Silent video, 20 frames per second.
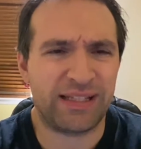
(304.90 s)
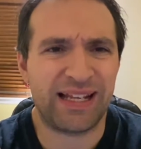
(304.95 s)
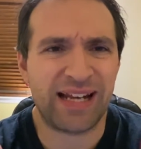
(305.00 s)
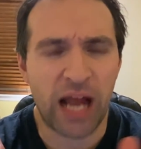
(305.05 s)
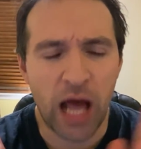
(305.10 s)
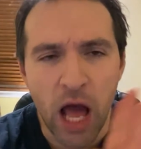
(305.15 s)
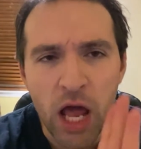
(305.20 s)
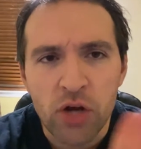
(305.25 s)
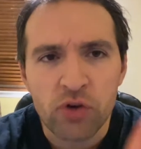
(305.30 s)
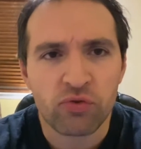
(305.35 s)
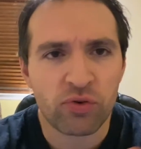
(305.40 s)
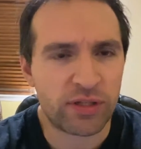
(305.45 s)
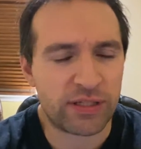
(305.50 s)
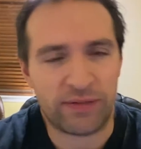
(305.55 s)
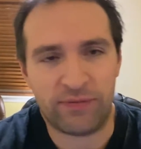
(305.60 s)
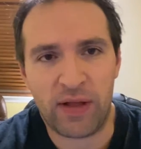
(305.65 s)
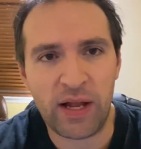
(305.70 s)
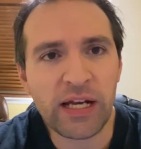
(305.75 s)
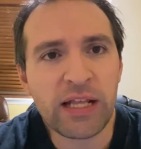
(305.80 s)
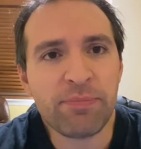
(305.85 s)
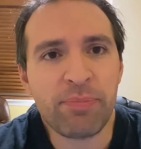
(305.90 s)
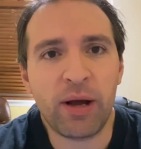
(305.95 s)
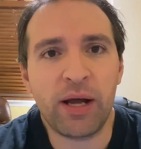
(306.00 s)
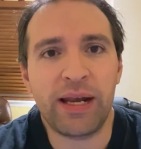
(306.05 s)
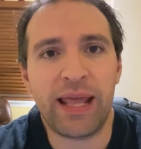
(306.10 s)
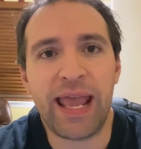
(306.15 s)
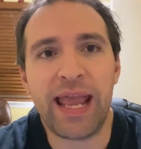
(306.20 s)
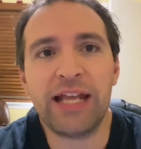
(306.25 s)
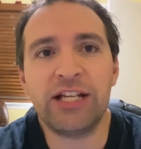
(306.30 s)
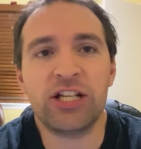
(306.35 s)
and hundreds of
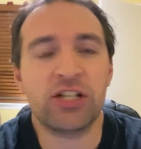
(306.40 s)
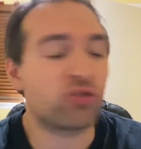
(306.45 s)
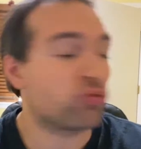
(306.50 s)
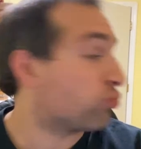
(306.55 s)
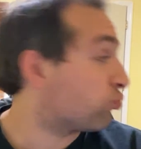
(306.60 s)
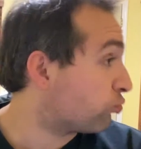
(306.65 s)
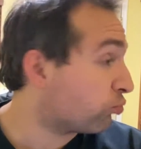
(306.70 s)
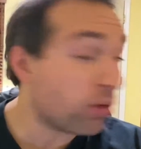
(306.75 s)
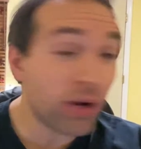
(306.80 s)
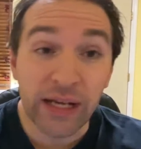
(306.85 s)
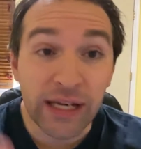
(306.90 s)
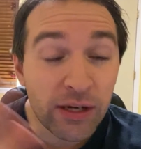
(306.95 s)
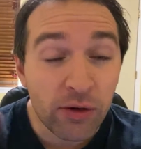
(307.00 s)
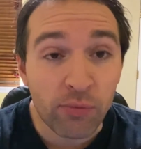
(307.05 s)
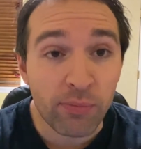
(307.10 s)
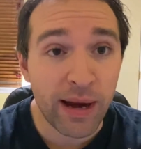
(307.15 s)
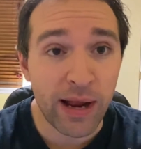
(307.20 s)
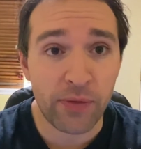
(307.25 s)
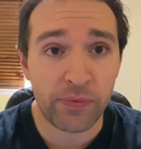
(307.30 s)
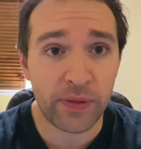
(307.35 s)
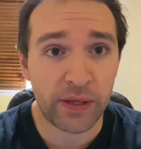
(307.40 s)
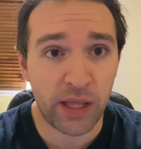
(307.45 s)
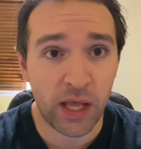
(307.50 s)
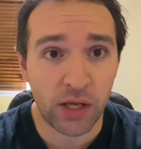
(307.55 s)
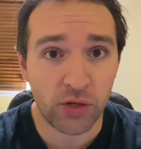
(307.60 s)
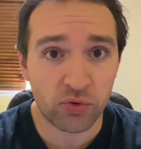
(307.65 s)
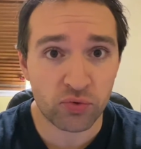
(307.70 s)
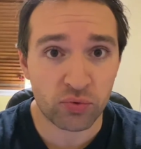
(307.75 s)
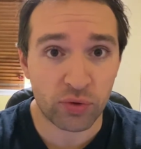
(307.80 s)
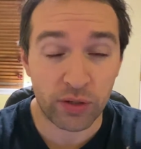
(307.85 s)
honeypot agents running around the
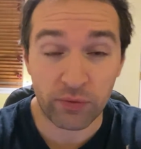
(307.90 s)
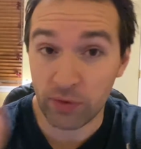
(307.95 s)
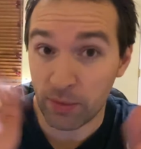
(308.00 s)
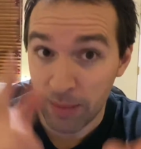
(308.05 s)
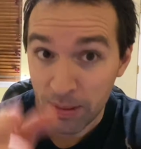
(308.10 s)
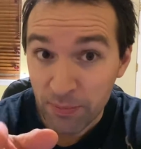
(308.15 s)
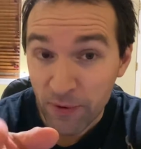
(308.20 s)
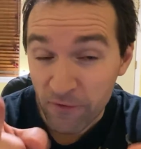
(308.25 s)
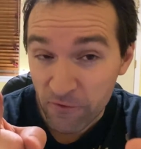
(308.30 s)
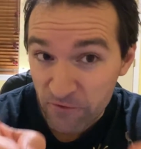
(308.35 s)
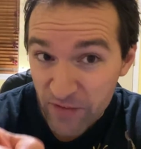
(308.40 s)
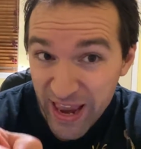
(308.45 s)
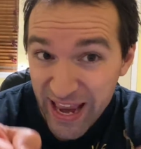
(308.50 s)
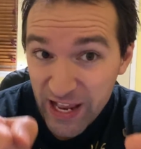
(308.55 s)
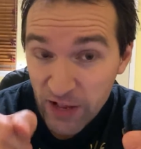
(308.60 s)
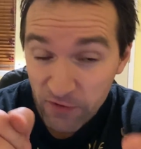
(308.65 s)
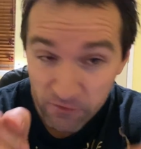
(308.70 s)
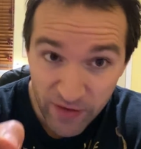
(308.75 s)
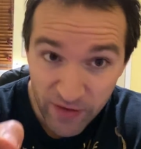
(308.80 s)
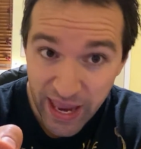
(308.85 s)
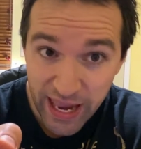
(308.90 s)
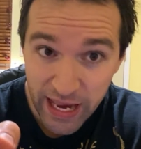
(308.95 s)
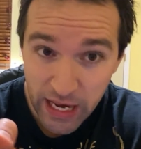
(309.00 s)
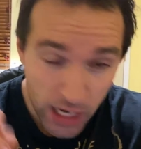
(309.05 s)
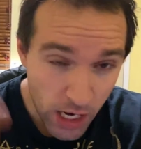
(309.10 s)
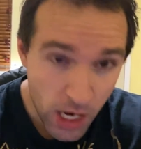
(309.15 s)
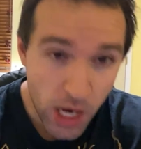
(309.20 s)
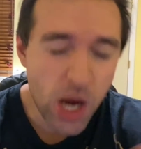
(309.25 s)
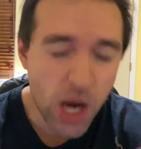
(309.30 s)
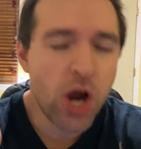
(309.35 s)
country, remember Fang
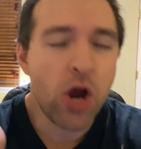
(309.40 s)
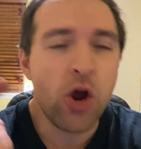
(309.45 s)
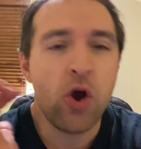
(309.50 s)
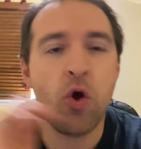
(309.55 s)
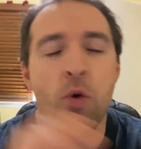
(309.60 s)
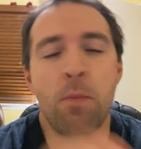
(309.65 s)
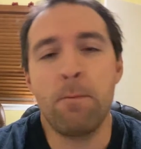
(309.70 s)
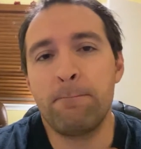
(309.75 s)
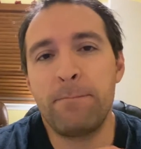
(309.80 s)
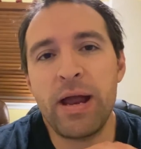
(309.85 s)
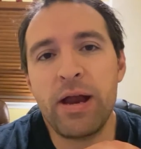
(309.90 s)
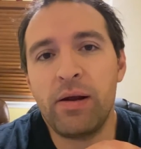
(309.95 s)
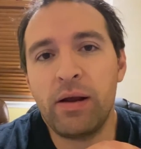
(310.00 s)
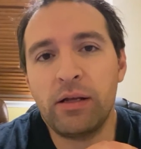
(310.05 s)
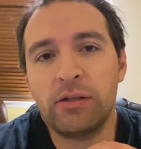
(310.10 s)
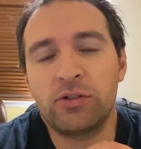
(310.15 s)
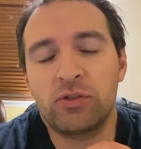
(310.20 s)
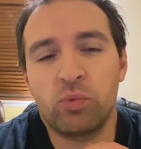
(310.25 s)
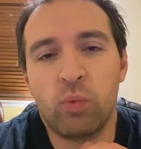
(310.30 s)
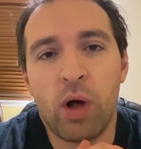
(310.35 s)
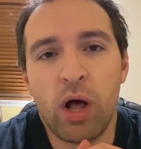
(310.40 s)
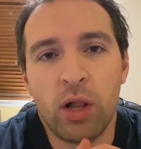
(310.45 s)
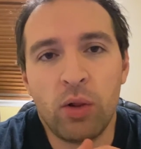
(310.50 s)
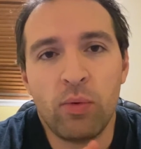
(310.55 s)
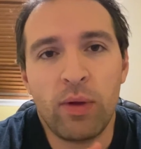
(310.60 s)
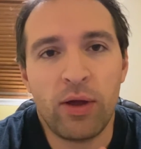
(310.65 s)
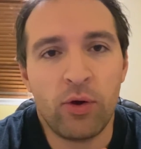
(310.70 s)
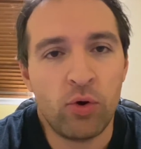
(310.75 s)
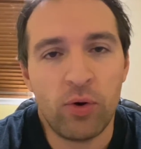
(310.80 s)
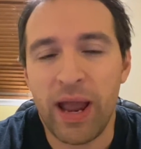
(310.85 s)
Fang, whom Eric
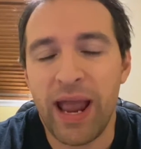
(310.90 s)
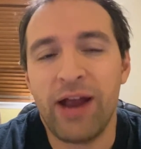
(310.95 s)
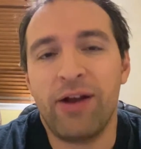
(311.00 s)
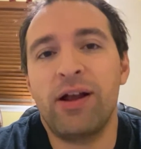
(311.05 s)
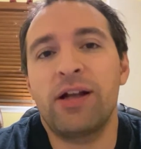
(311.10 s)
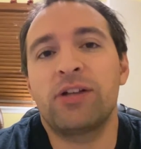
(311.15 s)
Swalwell